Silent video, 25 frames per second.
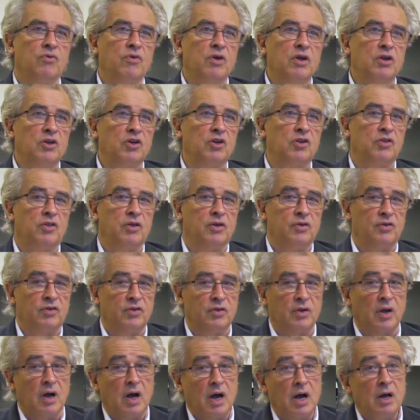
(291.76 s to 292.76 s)
reach
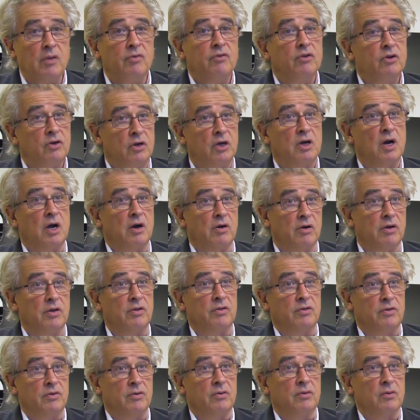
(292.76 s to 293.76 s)
this
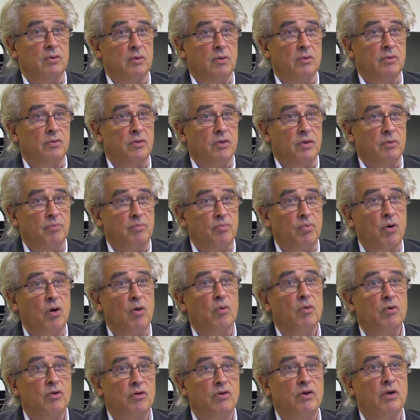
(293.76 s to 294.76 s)
undercurrent, the
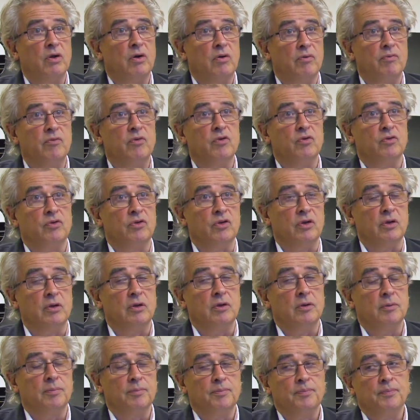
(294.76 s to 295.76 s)
poetry of
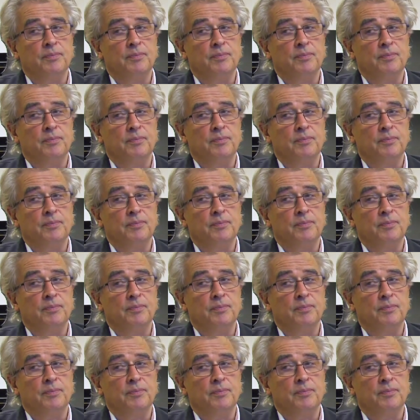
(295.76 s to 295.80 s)
music,